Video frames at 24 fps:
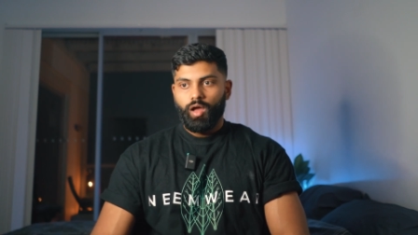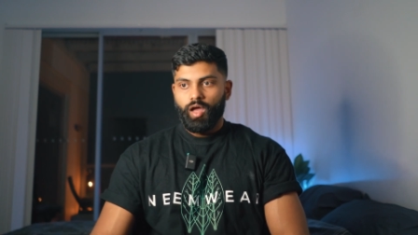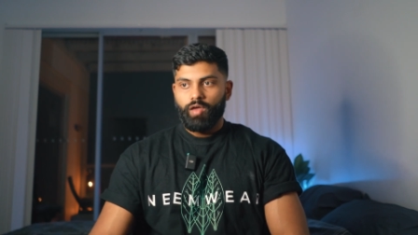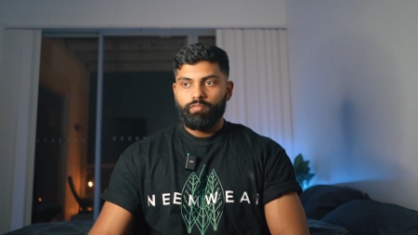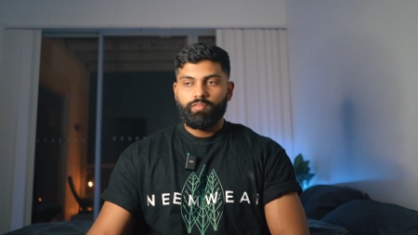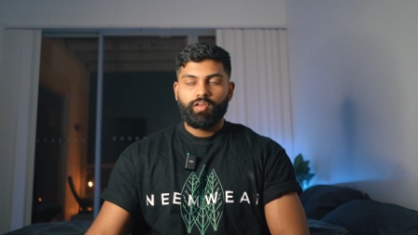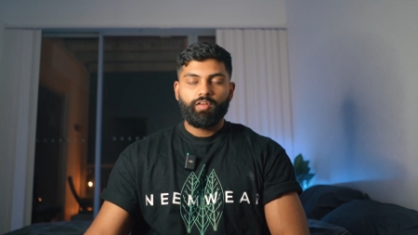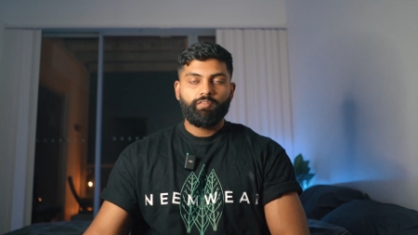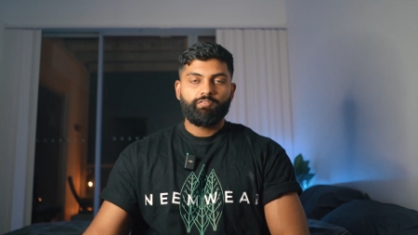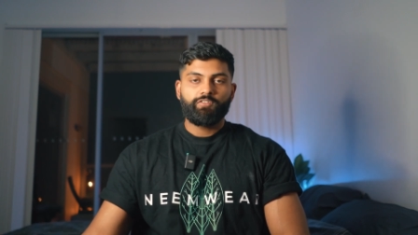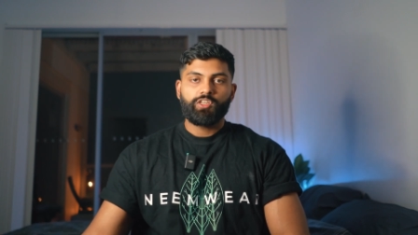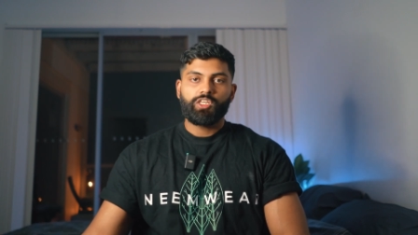
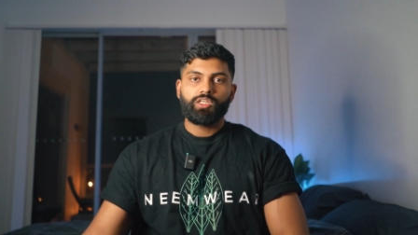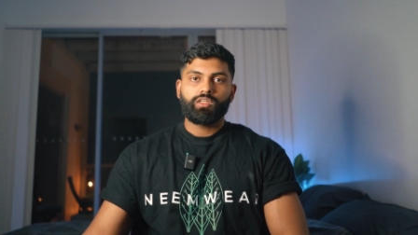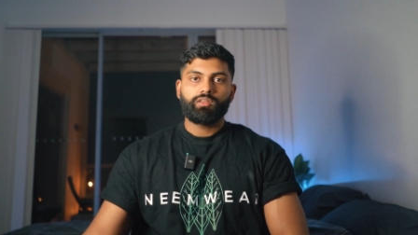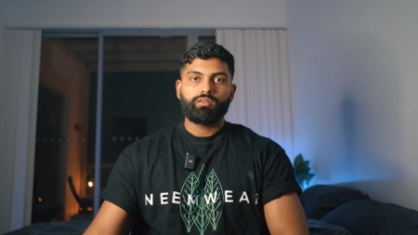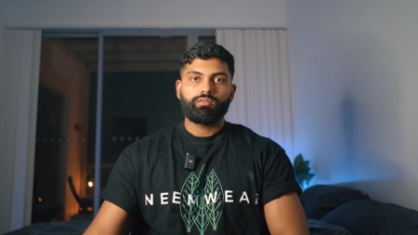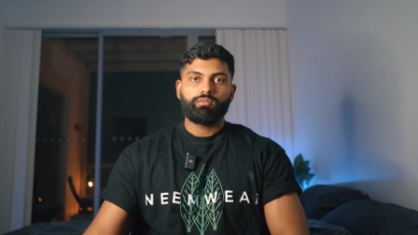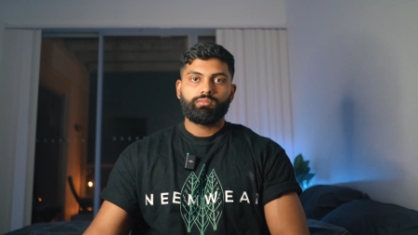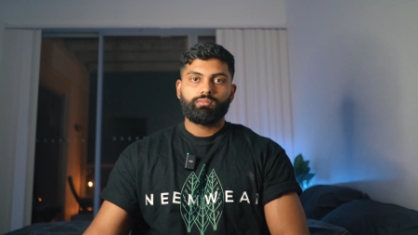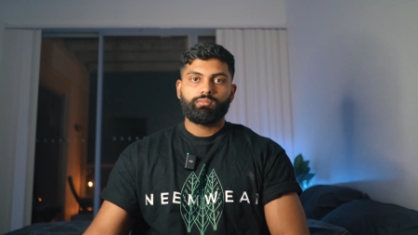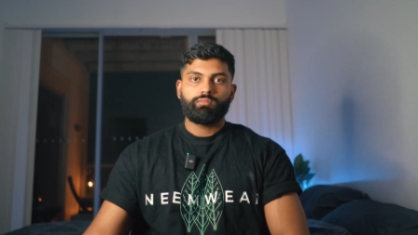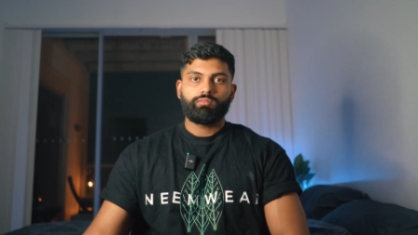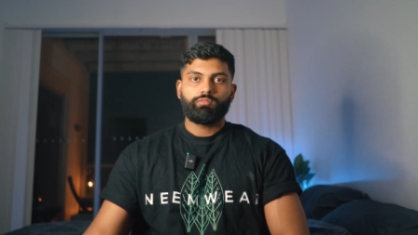I've been a
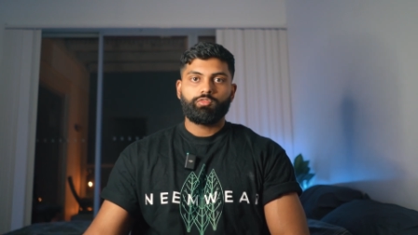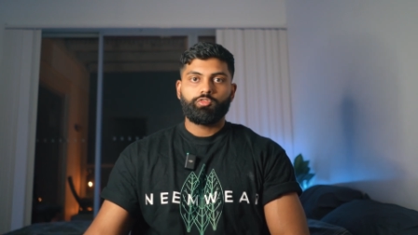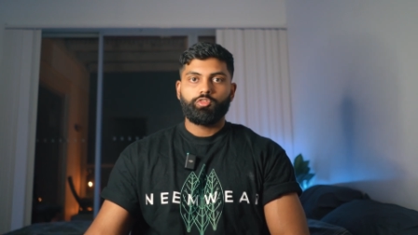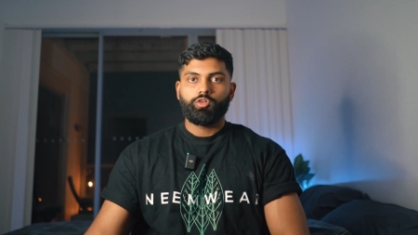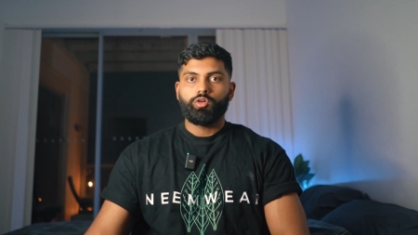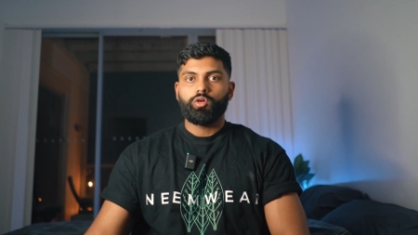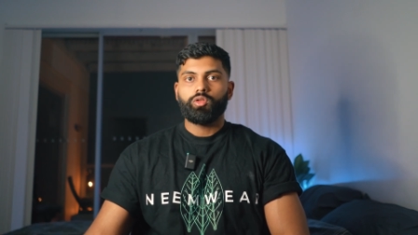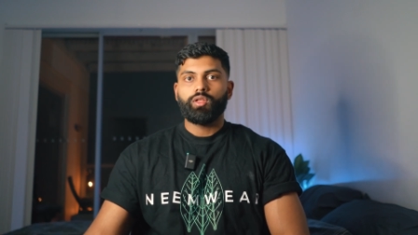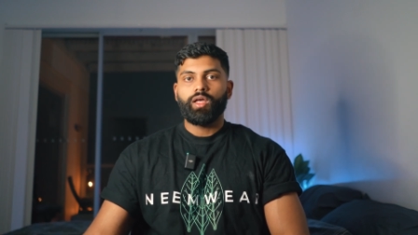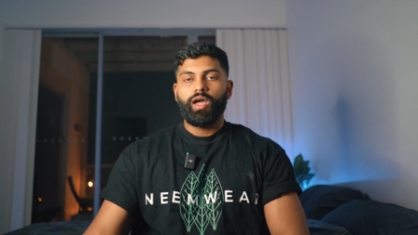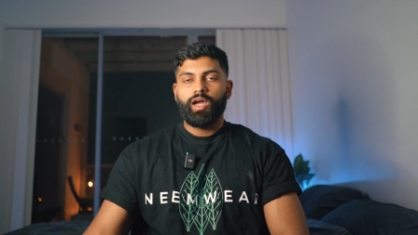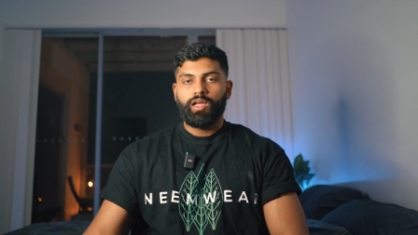vegan
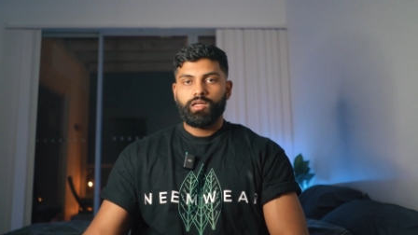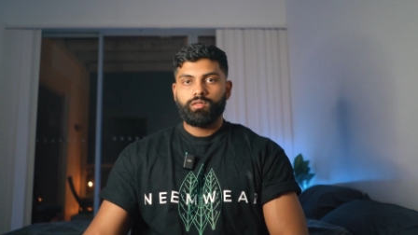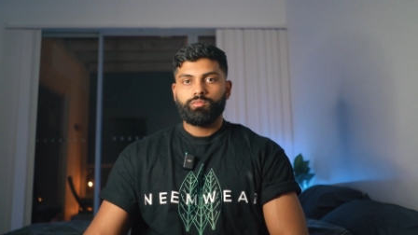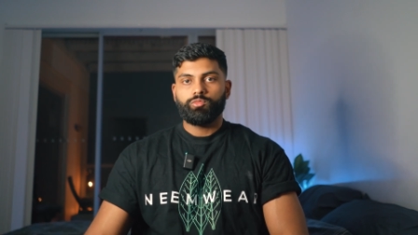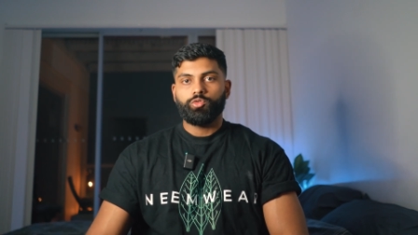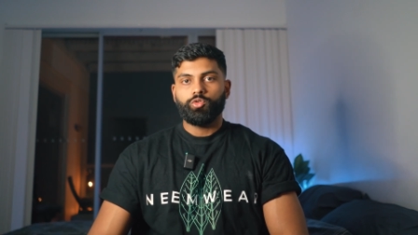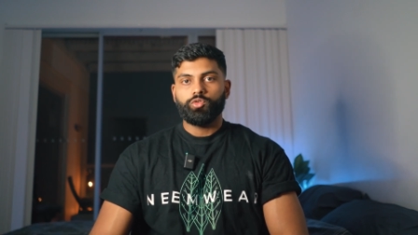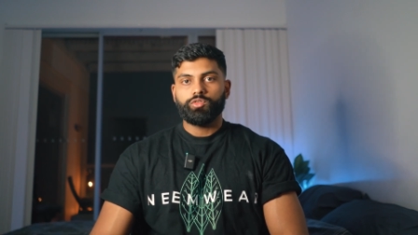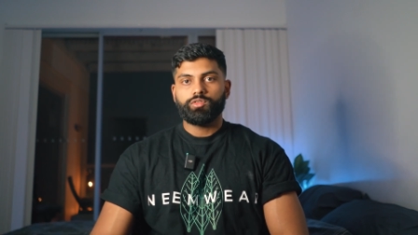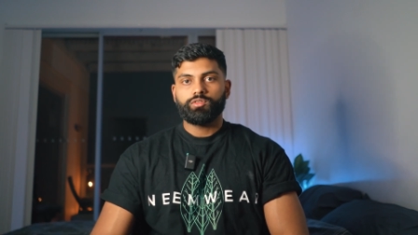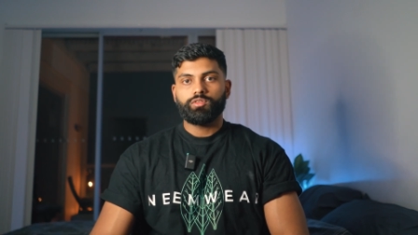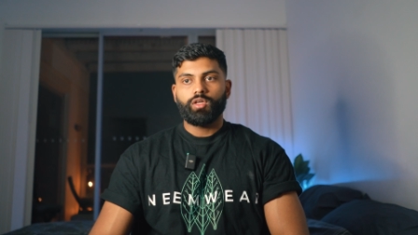for the
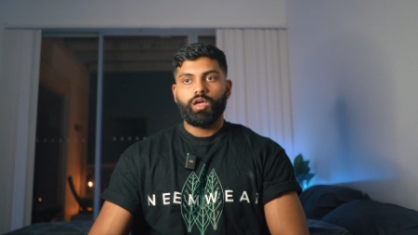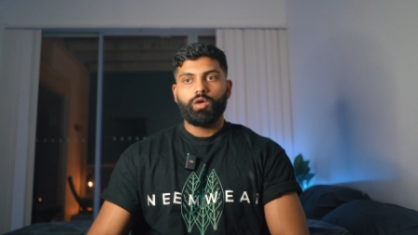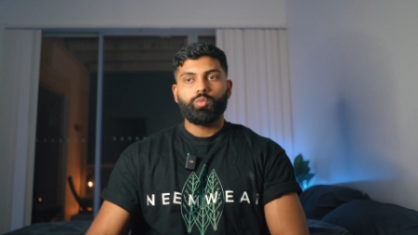animals.